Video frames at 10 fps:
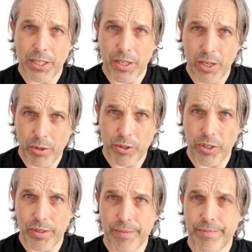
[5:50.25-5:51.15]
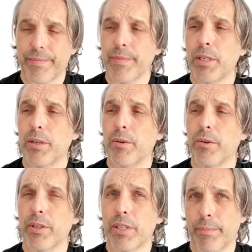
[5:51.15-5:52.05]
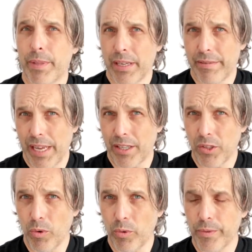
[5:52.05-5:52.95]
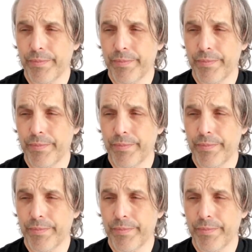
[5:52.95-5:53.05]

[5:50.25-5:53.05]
solution or something of that sort,